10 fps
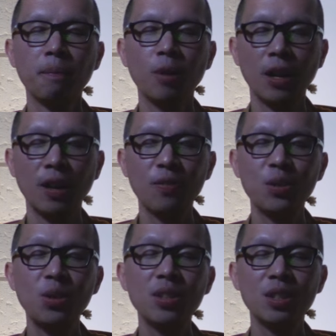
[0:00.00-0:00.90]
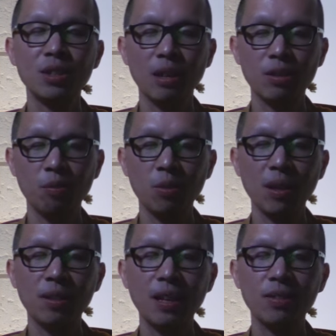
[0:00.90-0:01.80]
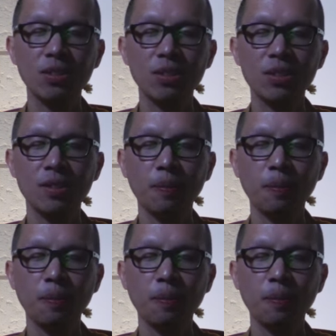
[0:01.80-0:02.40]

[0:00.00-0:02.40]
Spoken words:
All I have to do is just accept that tenseness.